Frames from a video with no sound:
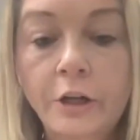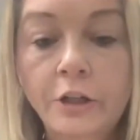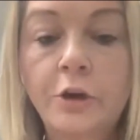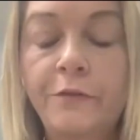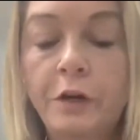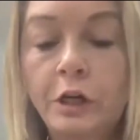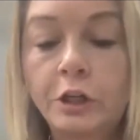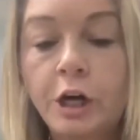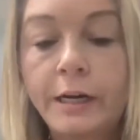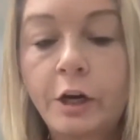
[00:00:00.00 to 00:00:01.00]
So if you're
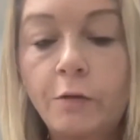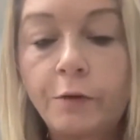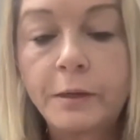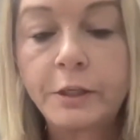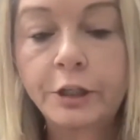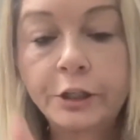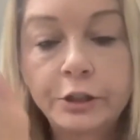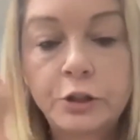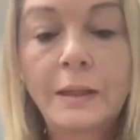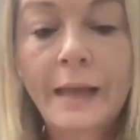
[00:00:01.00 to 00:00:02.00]
trying to go from darker
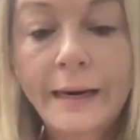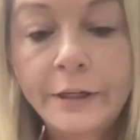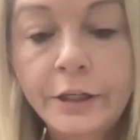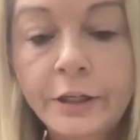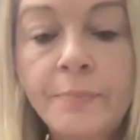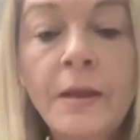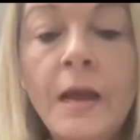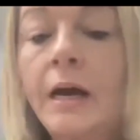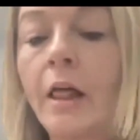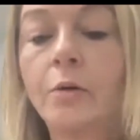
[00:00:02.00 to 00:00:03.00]
to lighter,
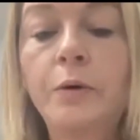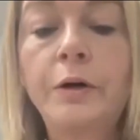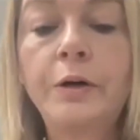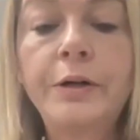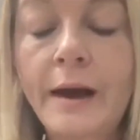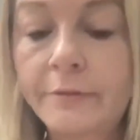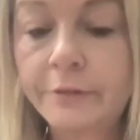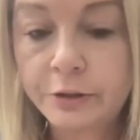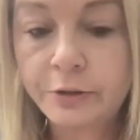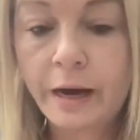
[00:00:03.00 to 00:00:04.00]
color will never
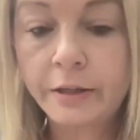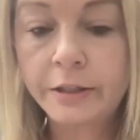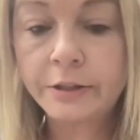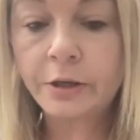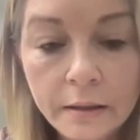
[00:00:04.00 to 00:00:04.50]
do that on its own.